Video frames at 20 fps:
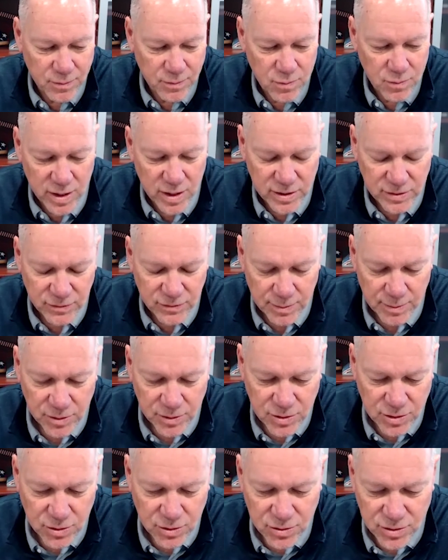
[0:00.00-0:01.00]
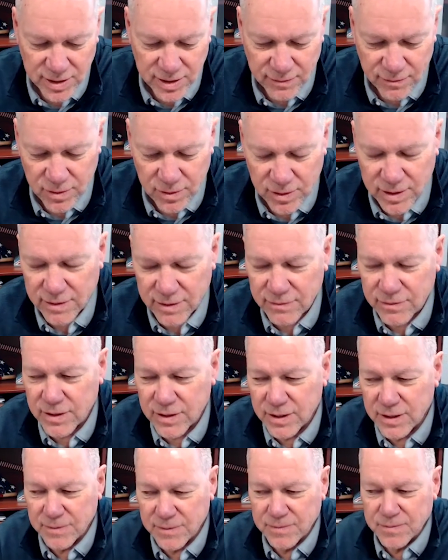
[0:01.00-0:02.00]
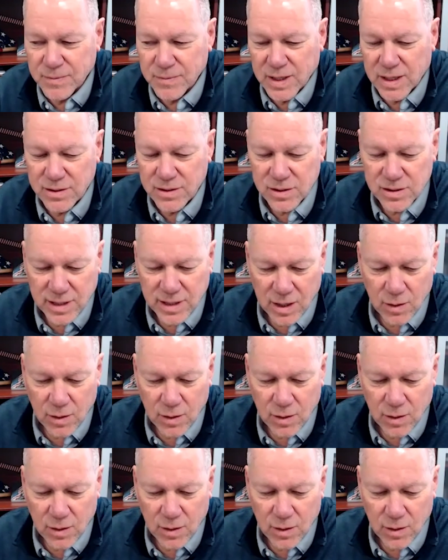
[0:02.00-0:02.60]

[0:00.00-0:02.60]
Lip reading: greatest female shooters to ever live. She said, "I